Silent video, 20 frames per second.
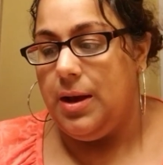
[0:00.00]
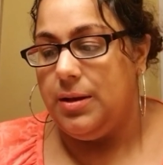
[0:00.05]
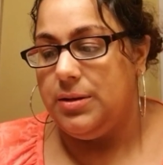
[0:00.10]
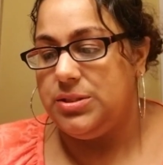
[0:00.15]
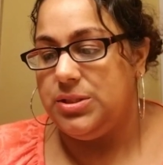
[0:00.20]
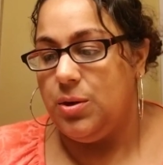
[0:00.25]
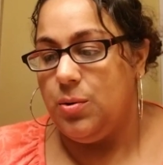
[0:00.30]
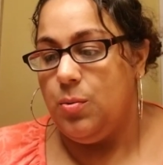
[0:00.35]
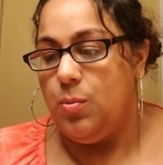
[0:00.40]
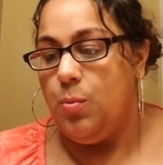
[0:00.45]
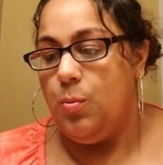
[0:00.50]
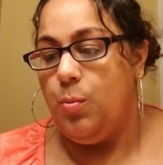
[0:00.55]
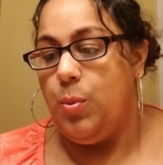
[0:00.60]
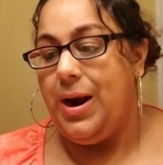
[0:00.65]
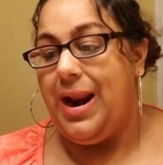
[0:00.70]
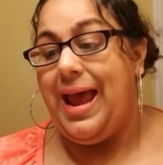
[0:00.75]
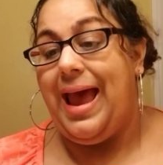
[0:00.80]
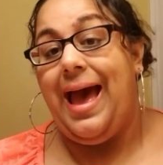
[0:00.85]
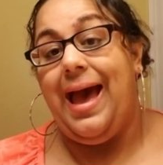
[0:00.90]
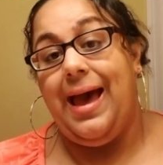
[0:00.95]
So
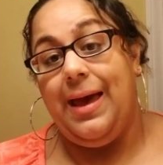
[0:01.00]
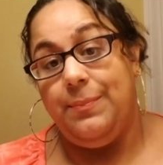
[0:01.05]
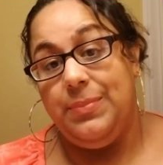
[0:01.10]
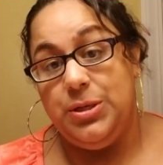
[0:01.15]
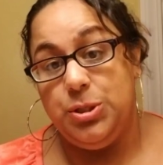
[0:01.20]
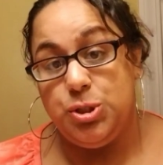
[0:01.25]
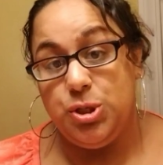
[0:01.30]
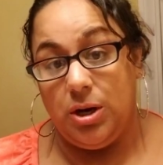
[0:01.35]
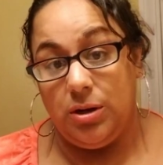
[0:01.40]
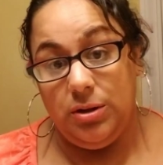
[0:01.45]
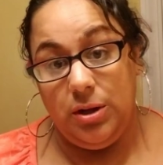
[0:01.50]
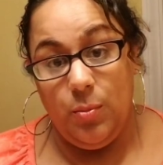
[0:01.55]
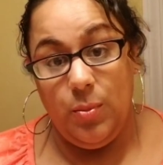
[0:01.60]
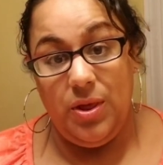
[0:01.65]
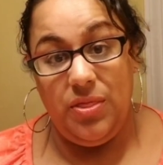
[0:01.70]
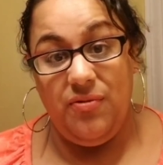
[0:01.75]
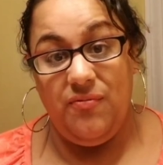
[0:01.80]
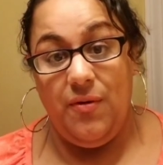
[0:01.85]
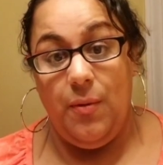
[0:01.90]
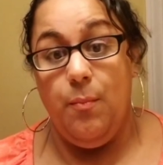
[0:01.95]
what I had been struggling
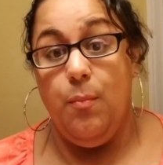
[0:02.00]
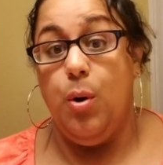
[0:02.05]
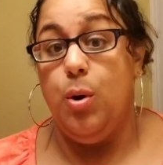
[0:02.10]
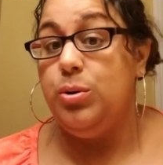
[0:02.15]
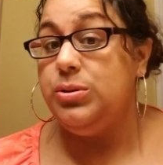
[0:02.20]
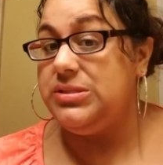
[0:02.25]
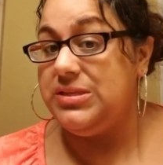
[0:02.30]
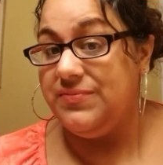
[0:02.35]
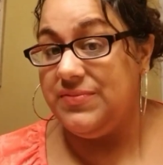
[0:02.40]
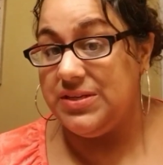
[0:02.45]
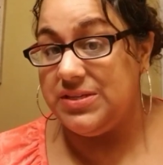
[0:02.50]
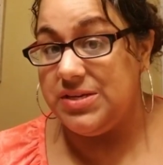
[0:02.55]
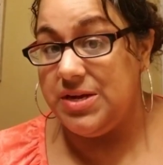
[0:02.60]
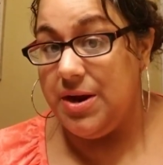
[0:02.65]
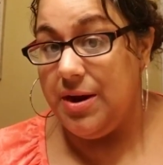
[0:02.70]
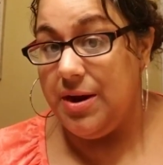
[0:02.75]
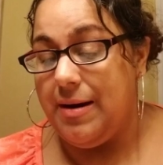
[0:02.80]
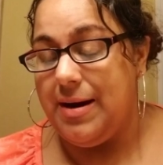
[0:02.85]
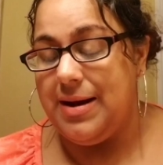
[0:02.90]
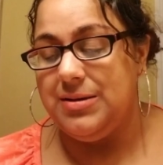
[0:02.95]
with for most of this
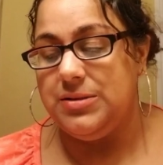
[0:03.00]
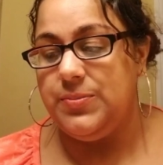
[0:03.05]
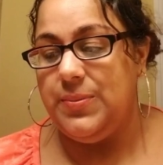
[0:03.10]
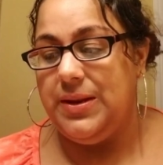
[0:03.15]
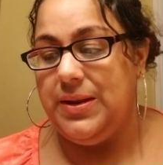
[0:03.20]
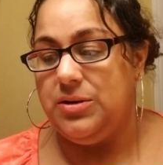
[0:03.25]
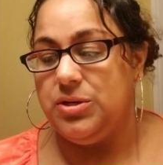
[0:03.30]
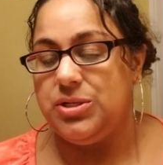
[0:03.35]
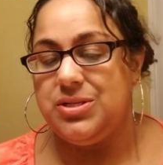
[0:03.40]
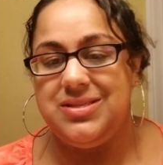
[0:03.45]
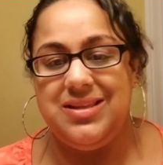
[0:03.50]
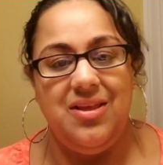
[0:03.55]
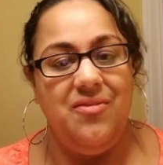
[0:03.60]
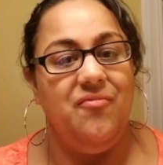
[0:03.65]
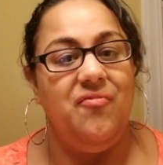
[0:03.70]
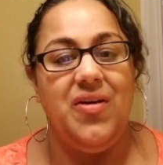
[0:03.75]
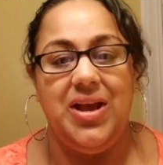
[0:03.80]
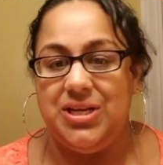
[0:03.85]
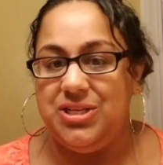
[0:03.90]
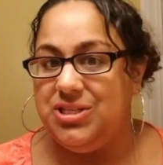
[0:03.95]
has been just
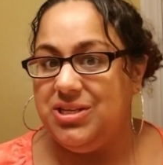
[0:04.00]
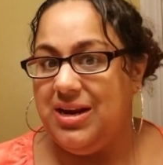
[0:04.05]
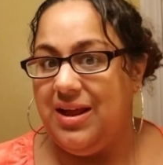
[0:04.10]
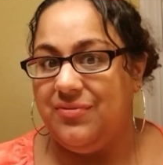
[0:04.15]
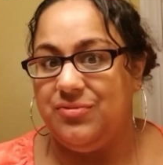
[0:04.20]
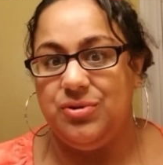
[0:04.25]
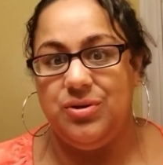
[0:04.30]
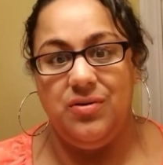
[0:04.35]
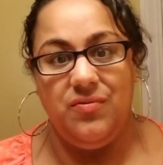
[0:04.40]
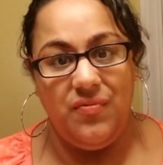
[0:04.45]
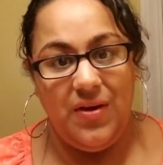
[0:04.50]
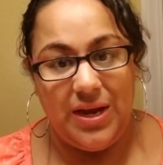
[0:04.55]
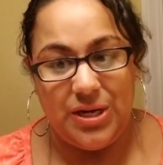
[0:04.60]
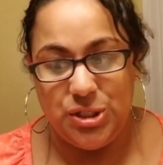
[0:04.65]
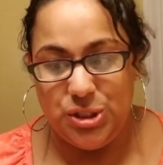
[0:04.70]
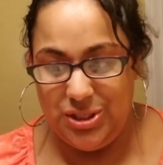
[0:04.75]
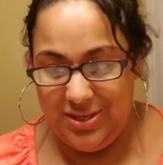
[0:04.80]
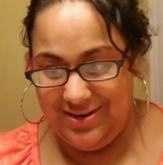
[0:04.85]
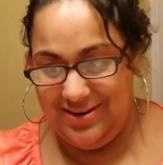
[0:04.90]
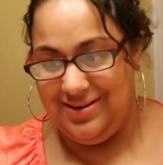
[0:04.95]
infection after
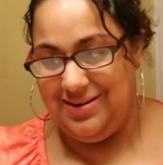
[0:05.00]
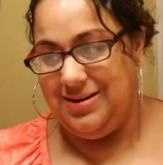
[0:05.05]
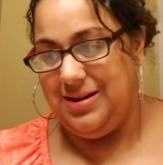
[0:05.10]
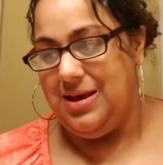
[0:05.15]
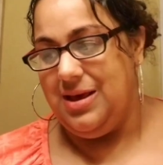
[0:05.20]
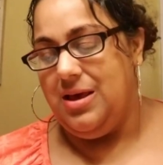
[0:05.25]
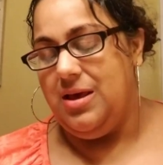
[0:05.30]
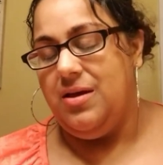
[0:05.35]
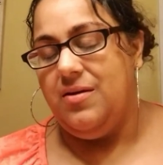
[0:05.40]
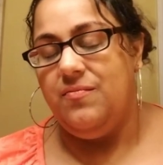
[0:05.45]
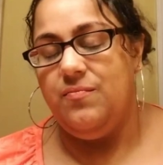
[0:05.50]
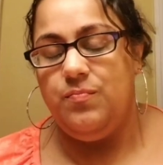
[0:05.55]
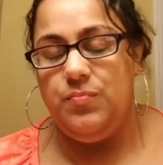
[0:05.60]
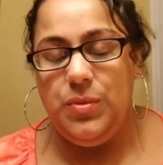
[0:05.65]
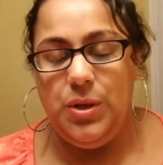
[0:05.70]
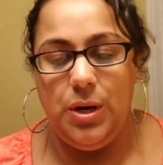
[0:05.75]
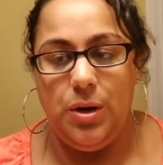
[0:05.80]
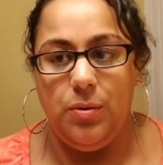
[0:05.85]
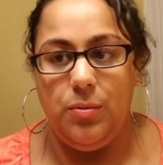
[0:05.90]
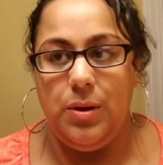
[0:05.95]
infection, and
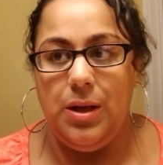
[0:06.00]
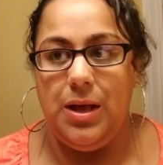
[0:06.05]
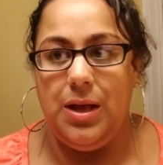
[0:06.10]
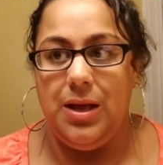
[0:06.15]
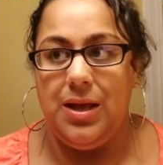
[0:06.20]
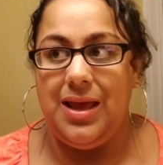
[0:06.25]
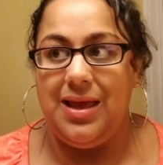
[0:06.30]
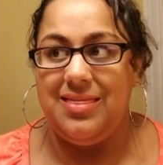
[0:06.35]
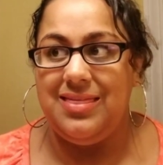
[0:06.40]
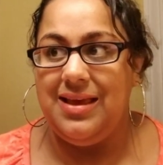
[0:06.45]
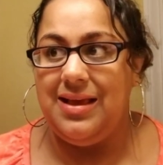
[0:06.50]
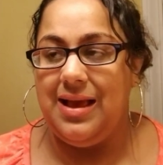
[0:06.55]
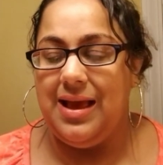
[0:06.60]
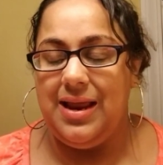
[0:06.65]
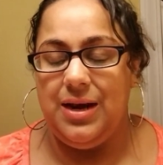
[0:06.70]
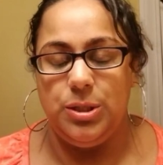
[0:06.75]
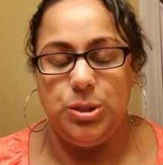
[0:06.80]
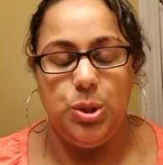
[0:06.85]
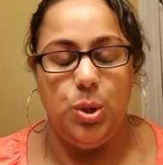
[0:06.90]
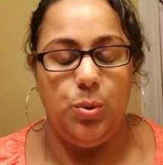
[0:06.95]
I think I
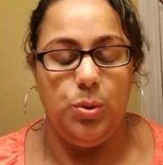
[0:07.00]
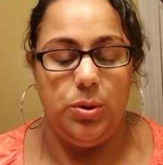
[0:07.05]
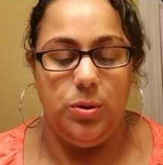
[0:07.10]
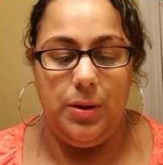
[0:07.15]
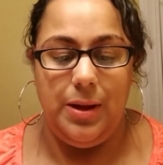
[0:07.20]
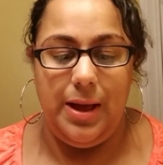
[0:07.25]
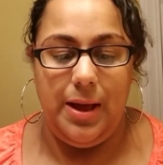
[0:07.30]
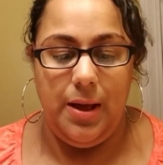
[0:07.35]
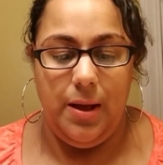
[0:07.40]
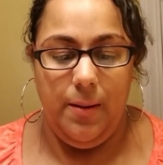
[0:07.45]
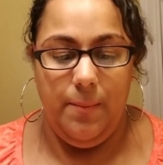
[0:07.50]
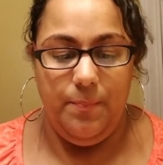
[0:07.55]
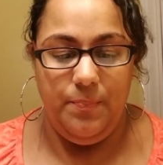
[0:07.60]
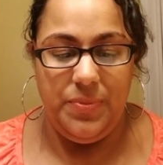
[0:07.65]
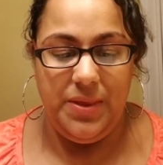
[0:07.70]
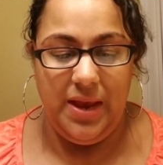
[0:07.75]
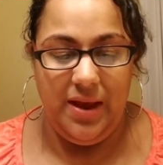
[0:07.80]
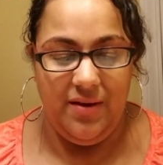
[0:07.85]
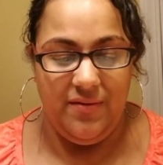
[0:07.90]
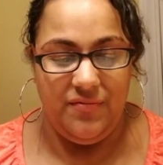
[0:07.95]
had a total
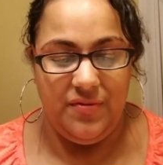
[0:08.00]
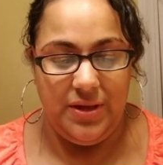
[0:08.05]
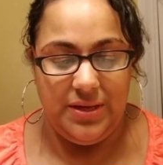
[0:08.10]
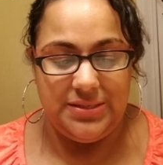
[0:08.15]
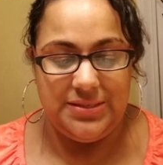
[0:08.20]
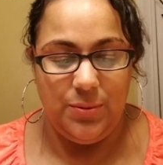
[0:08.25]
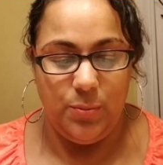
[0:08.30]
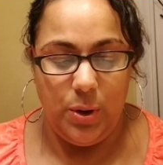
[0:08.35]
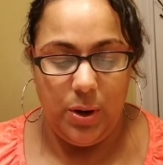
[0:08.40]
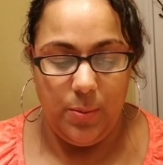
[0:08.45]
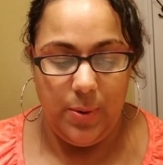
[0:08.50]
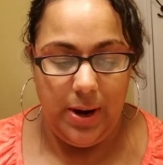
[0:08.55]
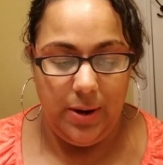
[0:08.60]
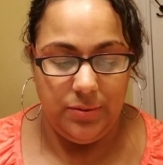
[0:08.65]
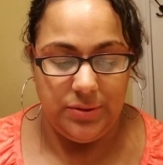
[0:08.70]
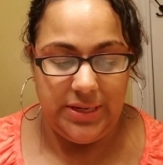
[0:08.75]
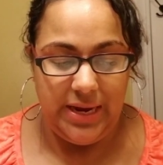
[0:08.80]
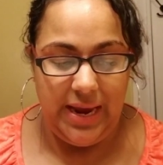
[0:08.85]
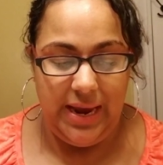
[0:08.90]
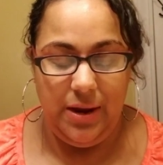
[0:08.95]
of somewhere
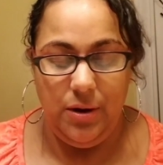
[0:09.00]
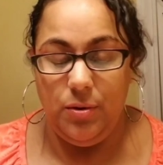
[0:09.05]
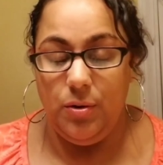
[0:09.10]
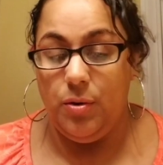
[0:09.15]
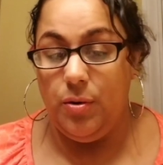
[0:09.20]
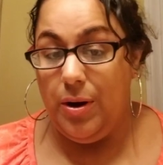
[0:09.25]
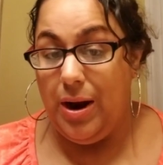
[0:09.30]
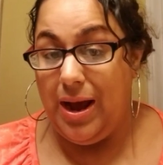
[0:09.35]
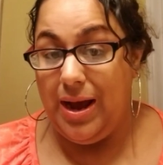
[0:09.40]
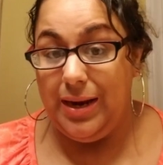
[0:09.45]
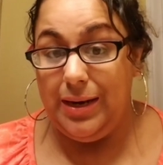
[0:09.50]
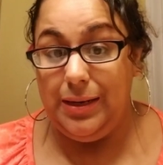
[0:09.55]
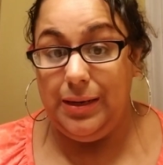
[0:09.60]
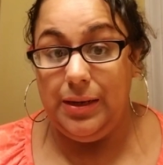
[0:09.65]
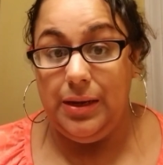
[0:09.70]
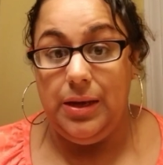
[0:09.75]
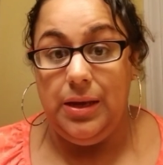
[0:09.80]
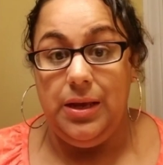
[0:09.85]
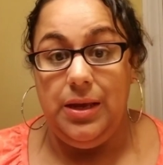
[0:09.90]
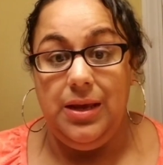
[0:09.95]
around 8 or
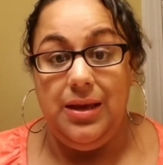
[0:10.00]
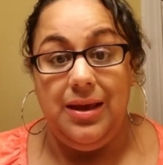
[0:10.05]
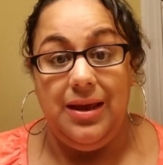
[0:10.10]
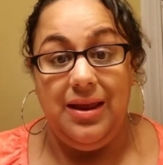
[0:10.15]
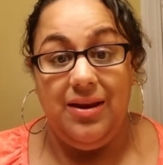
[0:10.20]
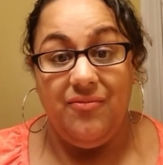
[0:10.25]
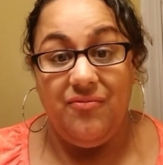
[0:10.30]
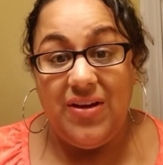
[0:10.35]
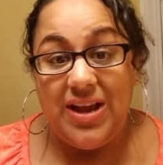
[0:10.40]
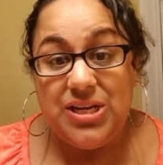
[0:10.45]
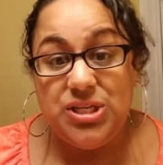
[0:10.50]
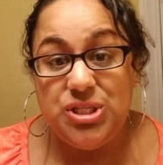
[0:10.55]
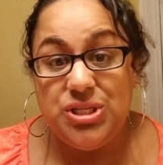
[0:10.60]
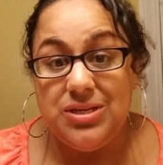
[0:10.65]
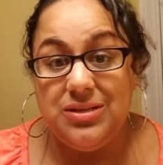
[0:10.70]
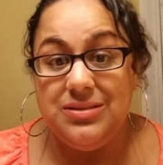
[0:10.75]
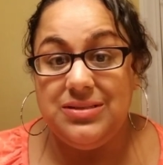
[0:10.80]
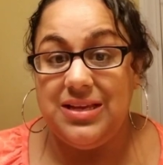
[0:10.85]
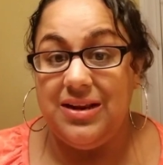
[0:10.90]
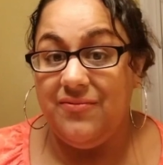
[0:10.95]
9
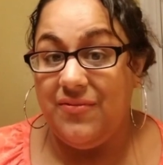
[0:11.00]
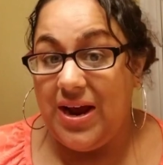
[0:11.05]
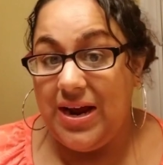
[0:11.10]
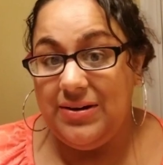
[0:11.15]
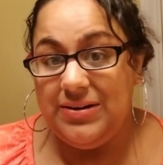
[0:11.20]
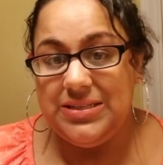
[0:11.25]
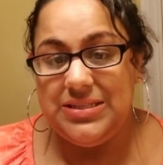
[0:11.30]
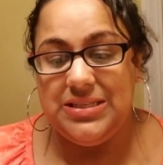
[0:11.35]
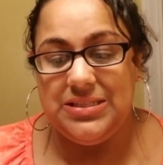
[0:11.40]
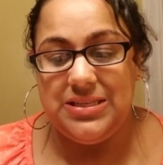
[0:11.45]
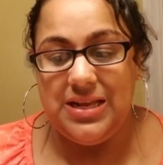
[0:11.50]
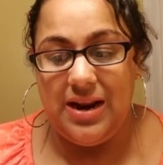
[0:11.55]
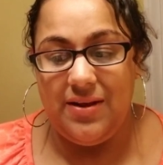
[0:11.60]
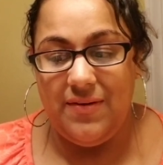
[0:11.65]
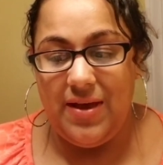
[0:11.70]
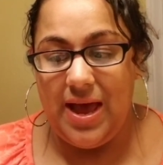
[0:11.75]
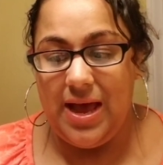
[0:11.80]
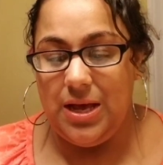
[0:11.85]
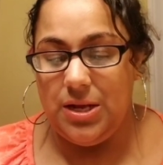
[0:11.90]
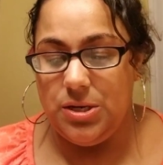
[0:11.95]
infections and viruses that
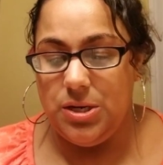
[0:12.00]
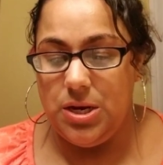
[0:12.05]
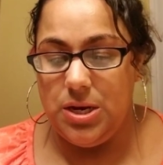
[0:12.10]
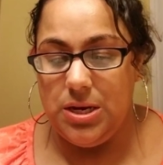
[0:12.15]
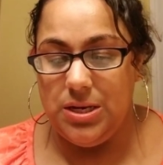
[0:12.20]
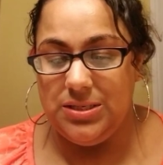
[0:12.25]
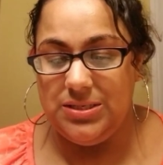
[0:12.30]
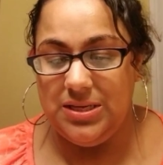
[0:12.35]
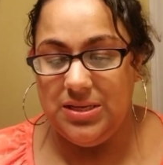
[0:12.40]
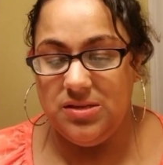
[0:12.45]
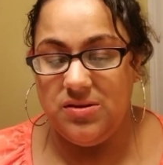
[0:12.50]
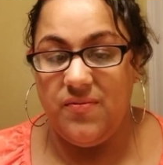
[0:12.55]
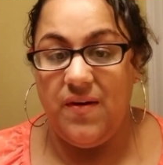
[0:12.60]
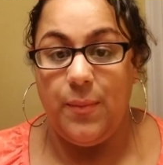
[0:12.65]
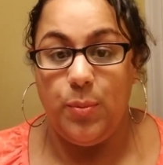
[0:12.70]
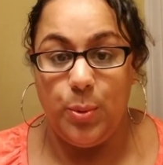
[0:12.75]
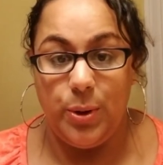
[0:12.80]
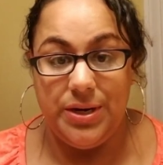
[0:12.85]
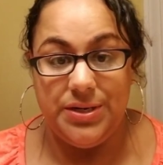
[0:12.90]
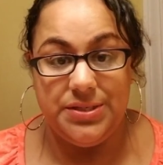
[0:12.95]
I've had since
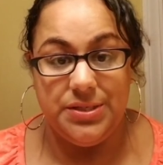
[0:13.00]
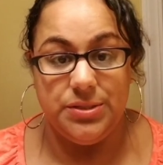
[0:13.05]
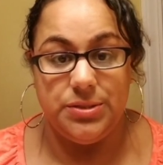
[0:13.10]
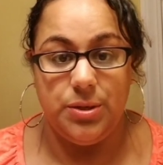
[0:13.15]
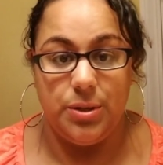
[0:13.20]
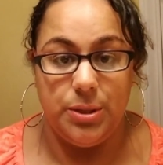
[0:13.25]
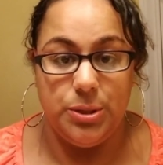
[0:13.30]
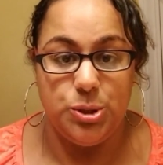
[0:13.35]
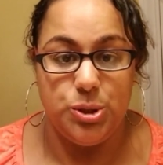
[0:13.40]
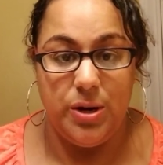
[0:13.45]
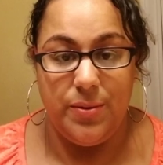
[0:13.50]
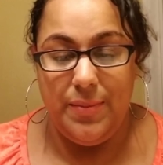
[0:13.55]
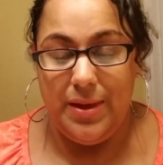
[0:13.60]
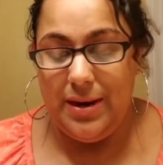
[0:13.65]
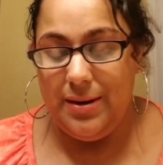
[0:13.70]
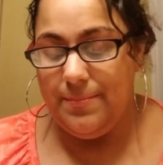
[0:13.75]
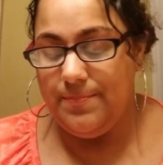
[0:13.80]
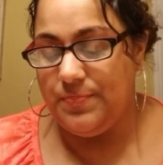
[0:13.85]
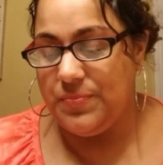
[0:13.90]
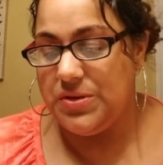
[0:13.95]
February, since starting
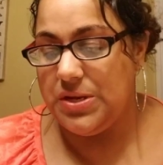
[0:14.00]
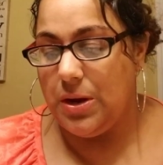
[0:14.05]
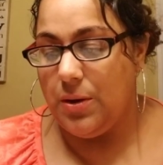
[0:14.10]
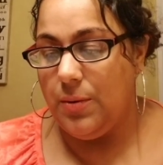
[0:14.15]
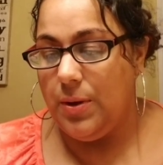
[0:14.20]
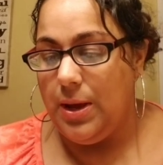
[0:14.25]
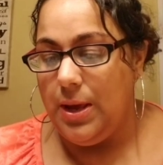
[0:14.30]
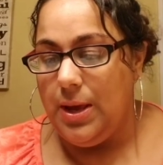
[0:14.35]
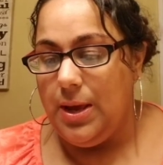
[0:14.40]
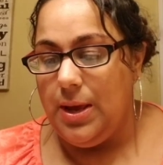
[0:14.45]
treatment. So